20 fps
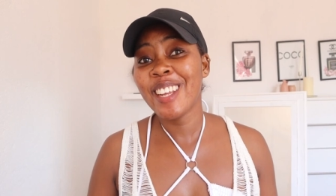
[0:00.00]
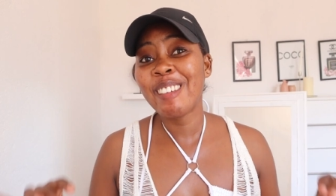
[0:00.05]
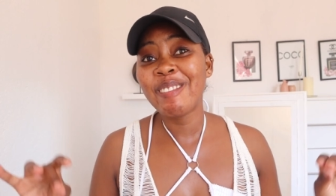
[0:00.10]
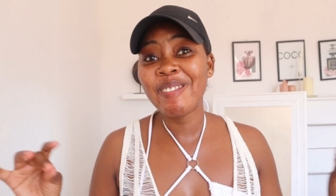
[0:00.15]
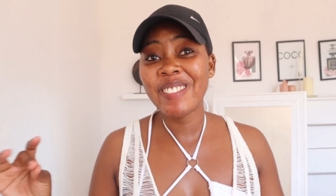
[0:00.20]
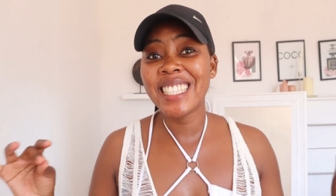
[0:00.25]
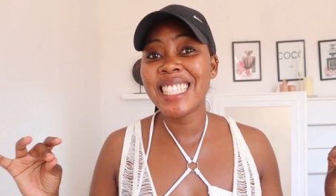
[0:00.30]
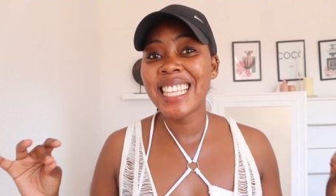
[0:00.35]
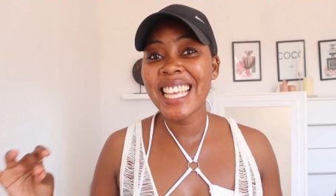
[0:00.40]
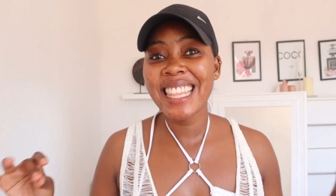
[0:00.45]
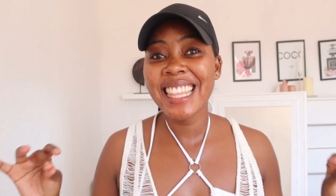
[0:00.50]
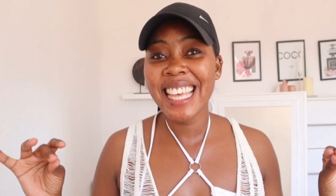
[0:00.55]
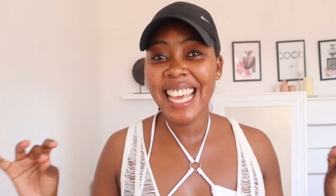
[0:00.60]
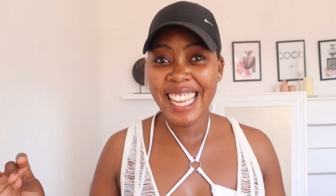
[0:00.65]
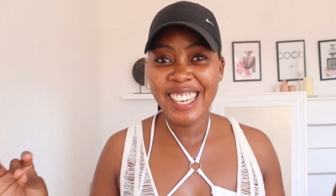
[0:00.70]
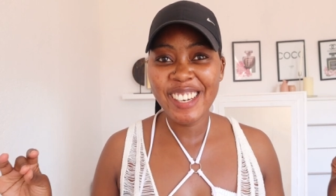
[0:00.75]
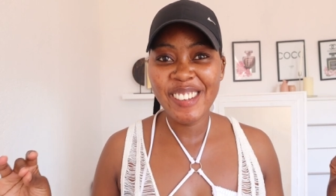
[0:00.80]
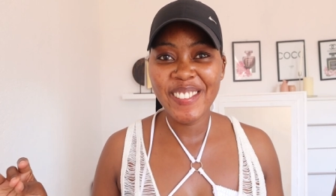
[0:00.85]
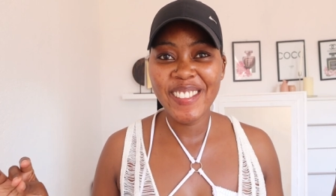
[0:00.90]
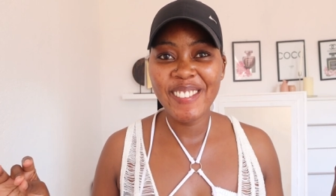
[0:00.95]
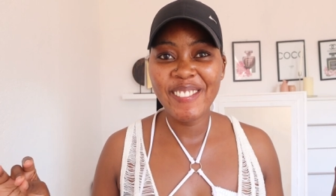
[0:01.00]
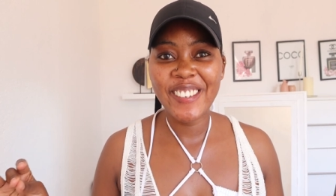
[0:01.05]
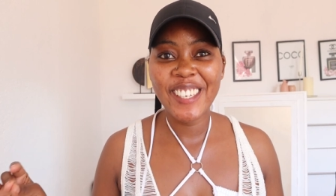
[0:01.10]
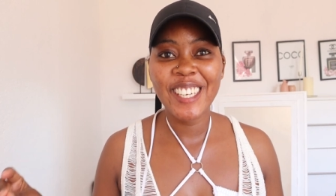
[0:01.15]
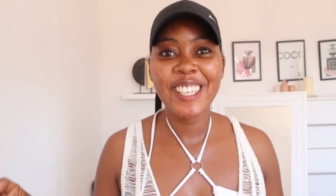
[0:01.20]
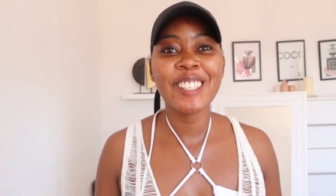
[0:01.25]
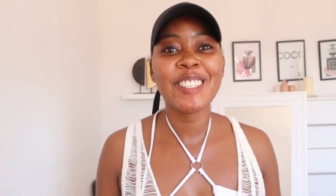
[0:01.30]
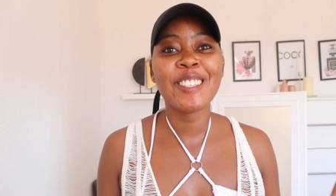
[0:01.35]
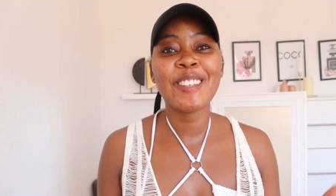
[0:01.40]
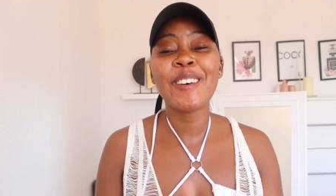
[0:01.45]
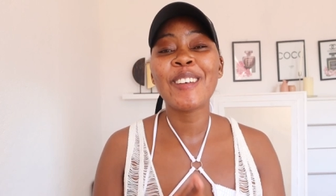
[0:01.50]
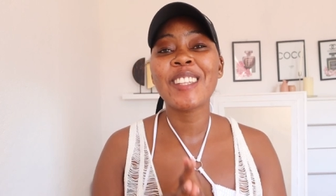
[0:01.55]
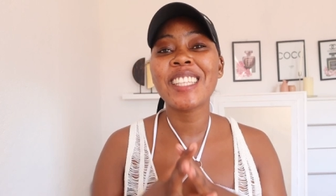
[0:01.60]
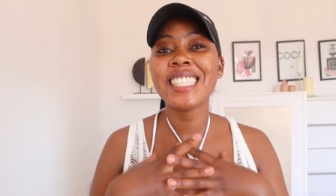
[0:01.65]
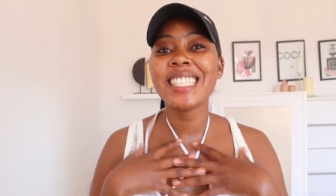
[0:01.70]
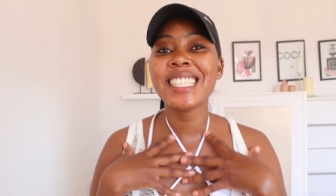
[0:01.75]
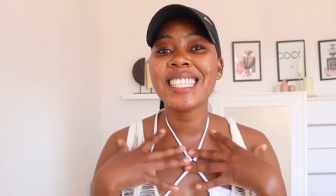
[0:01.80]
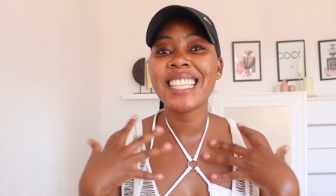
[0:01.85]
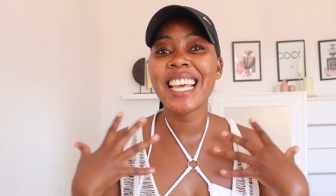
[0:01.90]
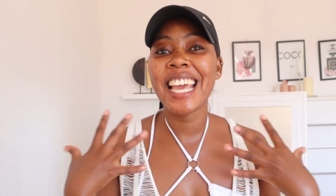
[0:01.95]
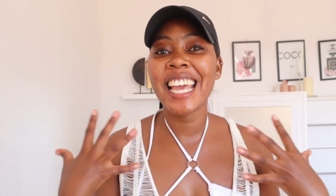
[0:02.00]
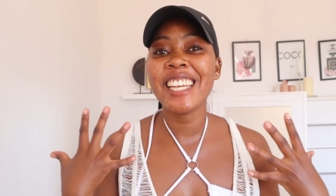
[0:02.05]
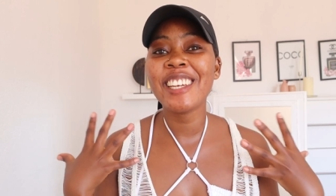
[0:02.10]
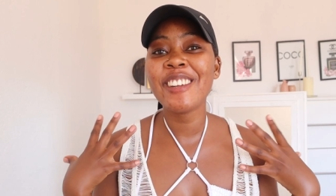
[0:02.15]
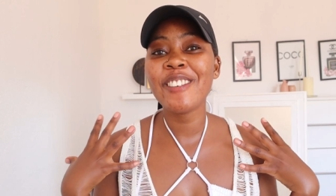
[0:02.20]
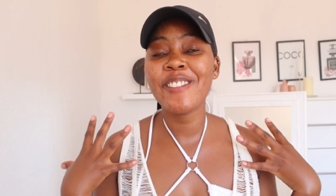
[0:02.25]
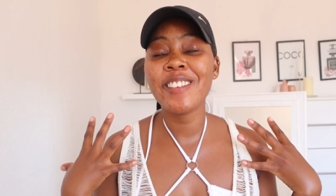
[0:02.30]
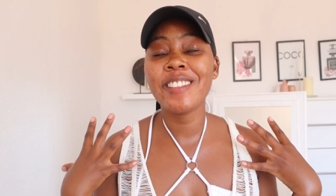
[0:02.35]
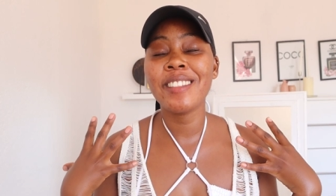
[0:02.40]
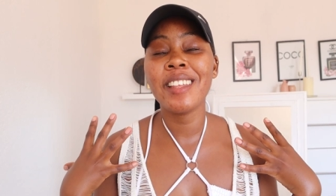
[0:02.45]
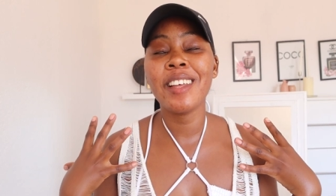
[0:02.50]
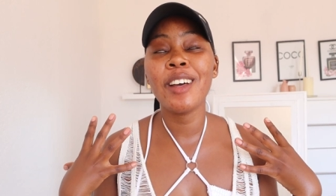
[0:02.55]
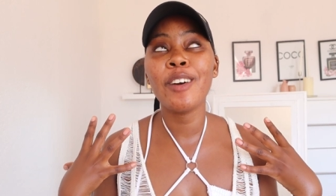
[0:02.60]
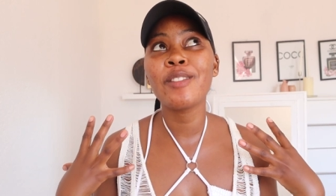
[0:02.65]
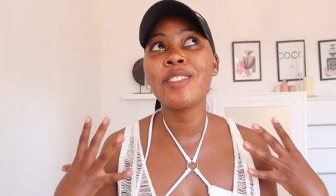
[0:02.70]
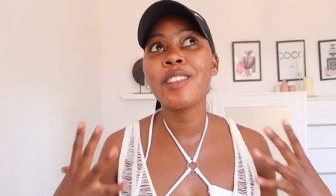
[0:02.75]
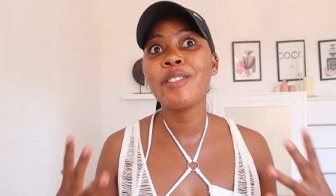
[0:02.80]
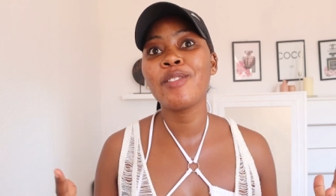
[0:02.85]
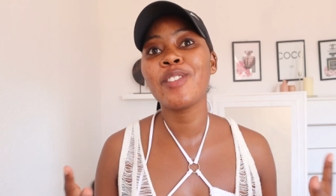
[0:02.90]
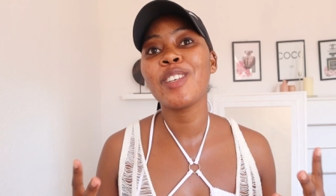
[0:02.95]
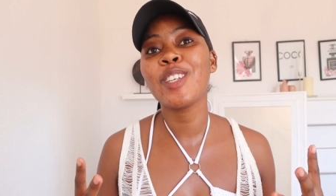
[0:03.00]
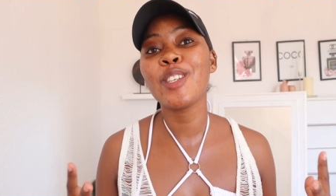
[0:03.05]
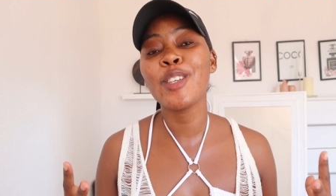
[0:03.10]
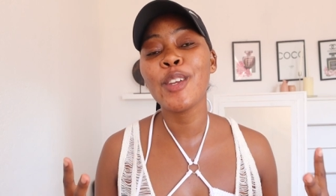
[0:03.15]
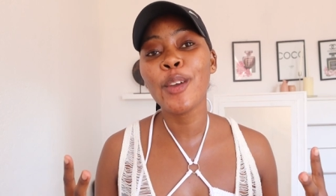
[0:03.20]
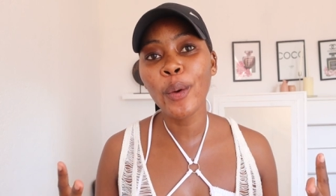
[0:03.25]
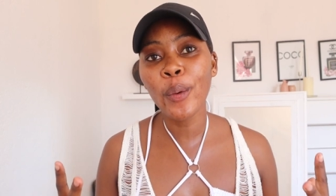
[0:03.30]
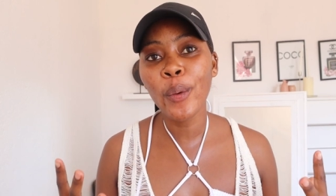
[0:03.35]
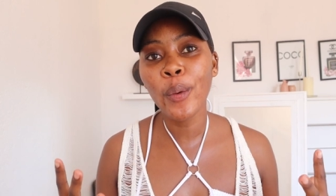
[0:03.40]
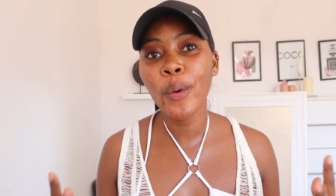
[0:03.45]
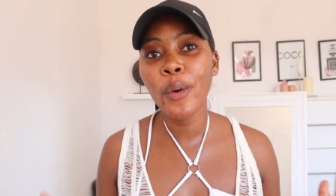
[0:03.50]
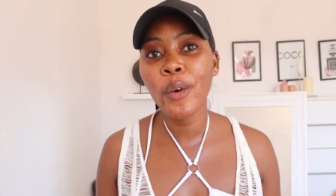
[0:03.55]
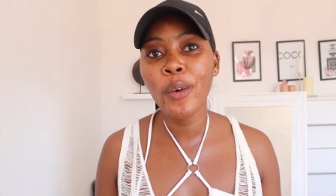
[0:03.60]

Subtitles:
I've been saying the end of the video, so this is the end of it, of the video.